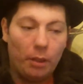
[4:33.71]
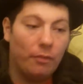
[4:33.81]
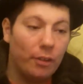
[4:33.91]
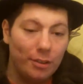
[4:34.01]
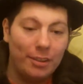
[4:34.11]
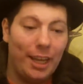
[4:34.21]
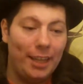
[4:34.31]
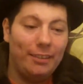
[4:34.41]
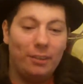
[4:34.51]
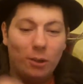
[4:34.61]
The first
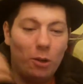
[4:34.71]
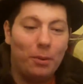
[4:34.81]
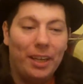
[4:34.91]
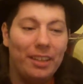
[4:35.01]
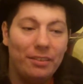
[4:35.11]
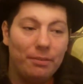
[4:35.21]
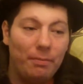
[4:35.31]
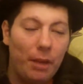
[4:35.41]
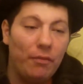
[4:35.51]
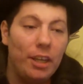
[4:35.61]
taste is always
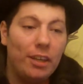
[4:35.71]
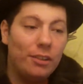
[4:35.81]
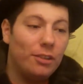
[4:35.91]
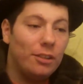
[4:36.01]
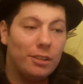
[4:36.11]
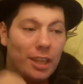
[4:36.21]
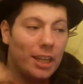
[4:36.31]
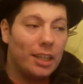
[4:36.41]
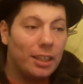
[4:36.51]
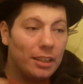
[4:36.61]
iffy because you're
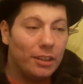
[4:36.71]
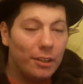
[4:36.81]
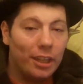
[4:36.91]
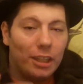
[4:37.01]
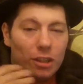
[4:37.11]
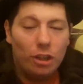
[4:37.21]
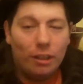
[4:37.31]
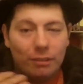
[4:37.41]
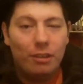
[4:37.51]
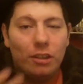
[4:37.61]
getting
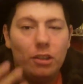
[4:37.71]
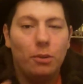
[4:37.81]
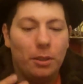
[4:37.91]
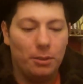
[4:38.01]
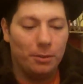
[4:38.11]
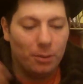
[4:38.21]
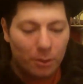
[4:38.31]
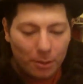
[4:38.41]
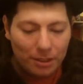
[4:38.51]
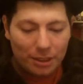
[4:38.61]
adjusted to it, so it's
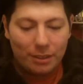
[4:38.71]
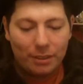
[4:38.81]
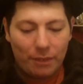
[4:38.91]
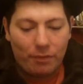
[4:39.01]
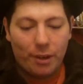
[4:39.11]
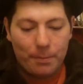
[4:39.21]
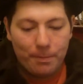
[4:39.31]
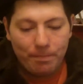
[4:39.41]
always a little different.